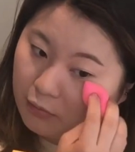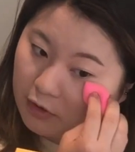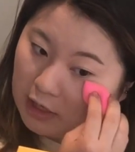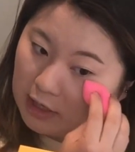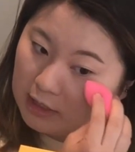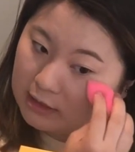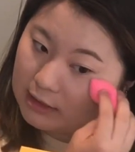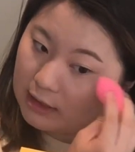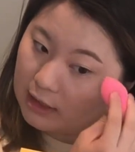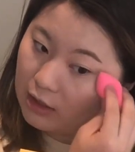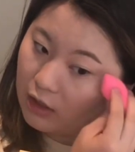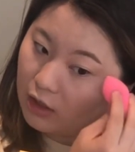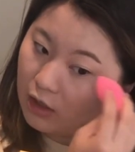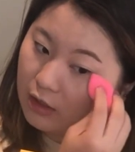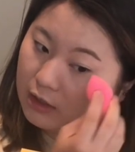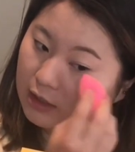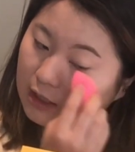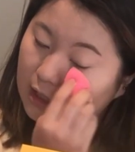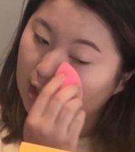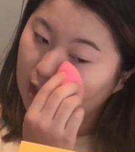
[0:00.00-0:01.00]
press it
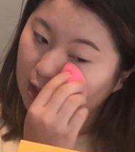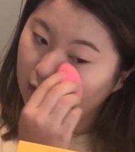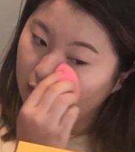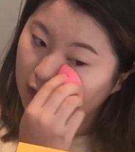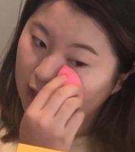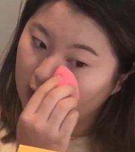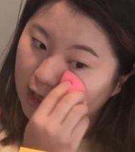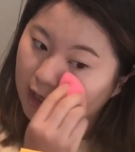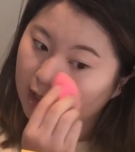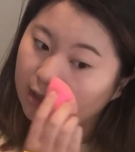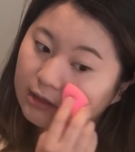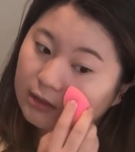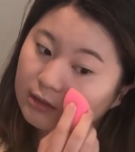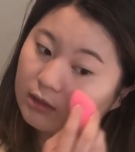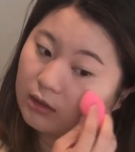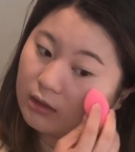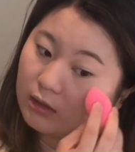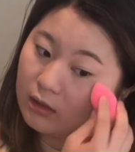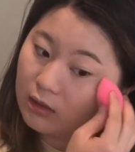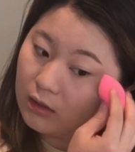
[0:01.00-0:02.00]
on the under eyes.
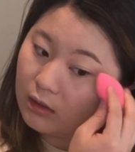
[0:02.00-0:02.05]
